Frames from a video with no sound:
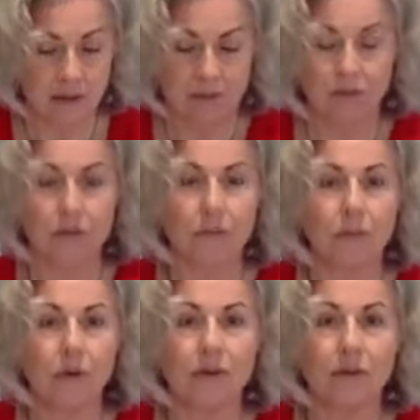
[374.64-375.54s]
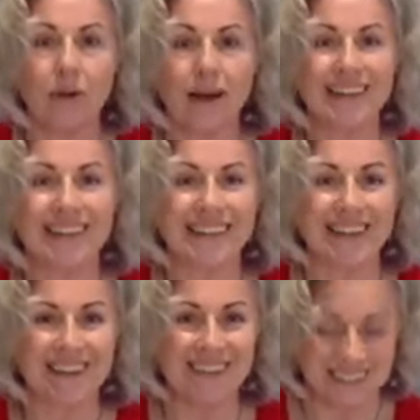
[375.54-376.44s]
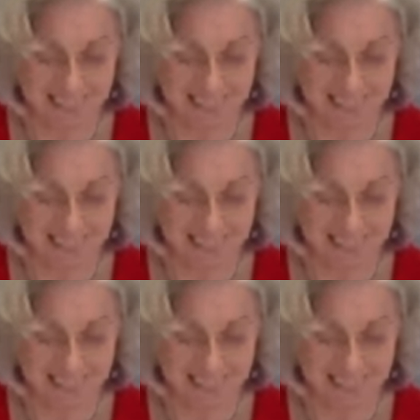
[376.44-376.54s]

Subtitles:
Got the bowl in the way, there you go.